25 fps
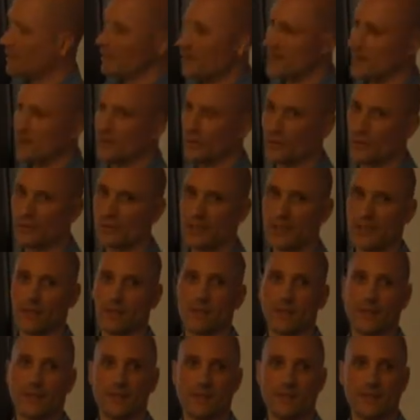a bit unfortunate
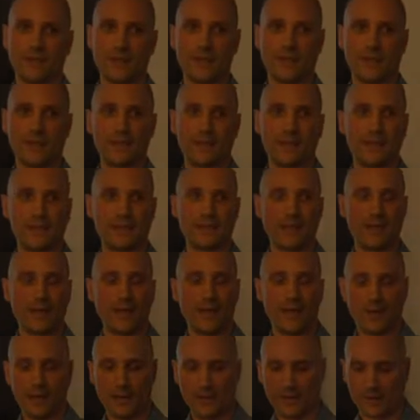because
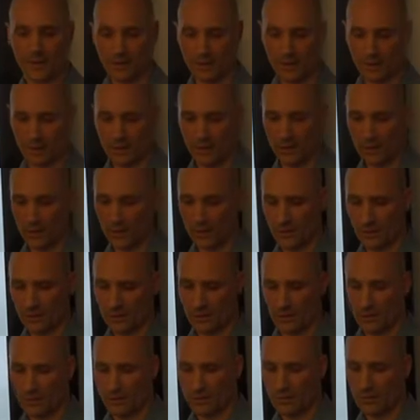ECDSA has
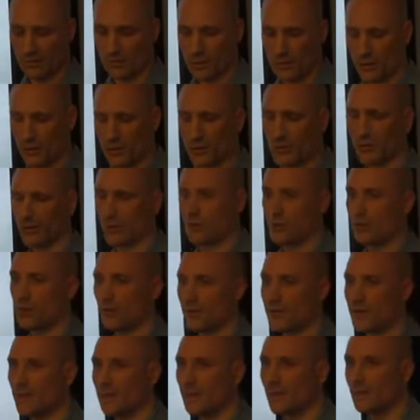
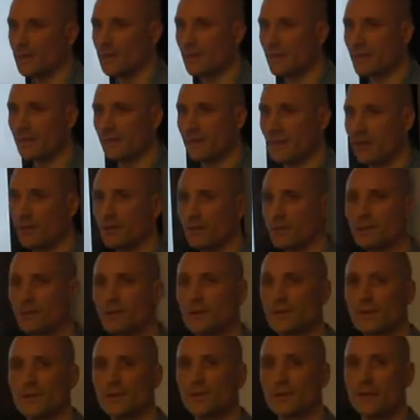Schnorr signatures have a lot of
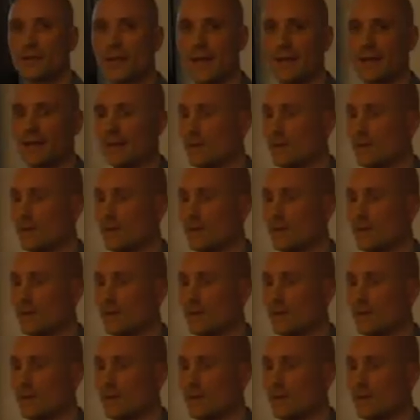features that